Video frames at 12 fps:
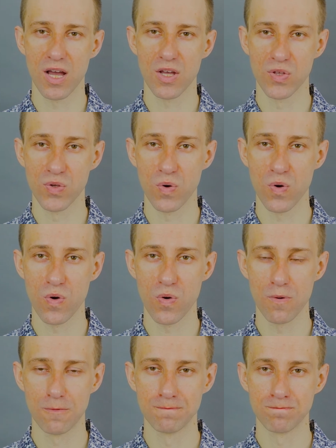
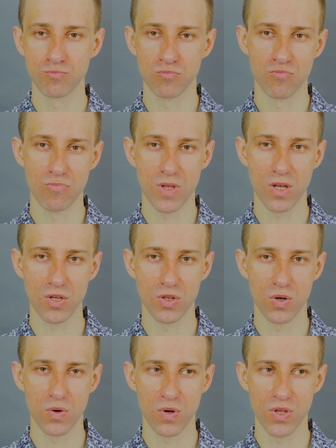your,
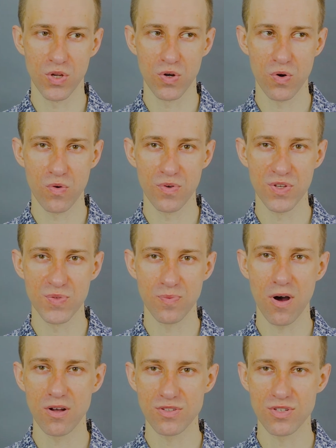your
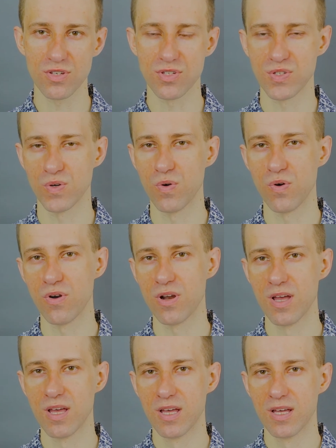responses
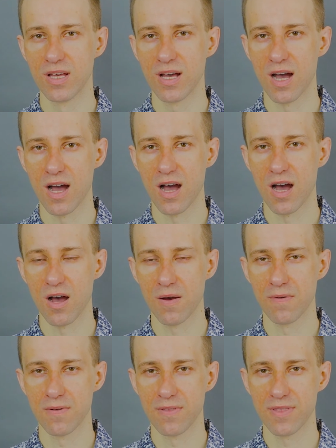or,
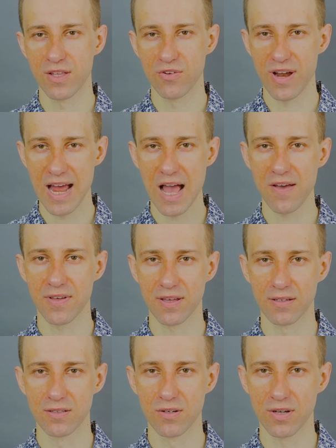that you're
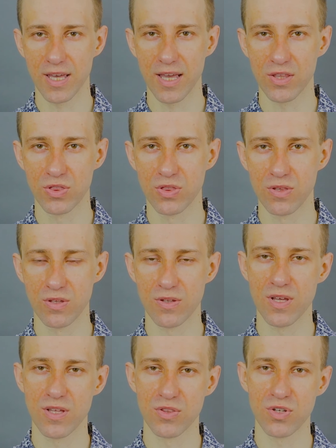having. Okay.
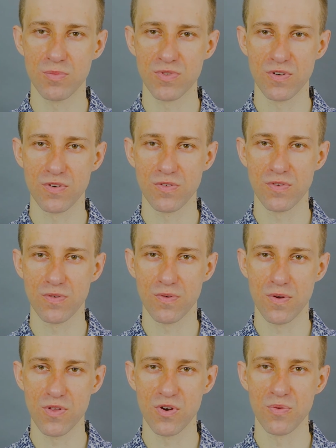In terms of
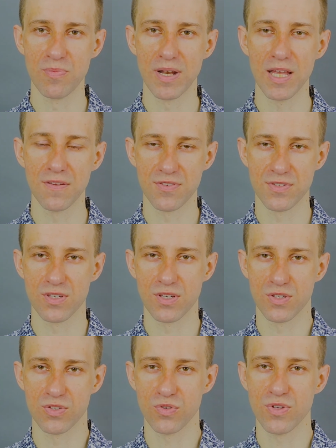your beliefs,
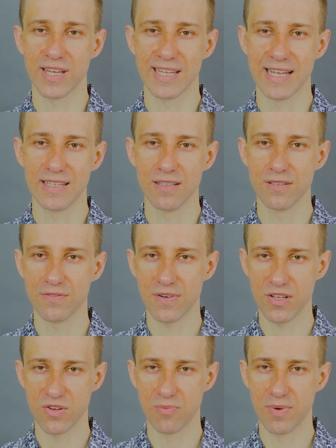so you can
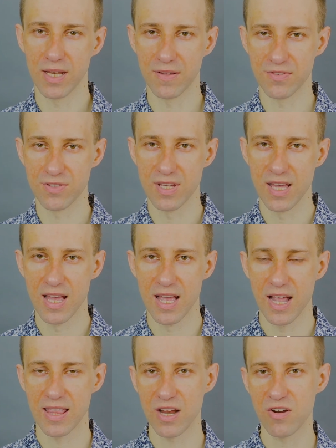identify your beliefs.
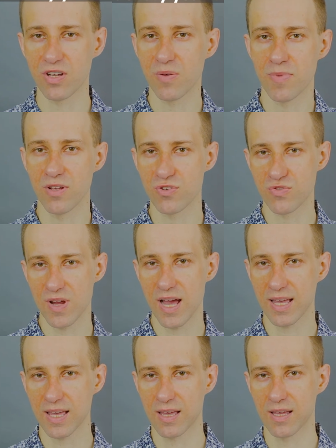And I recommend
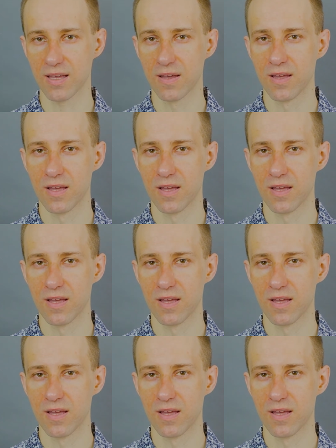tracking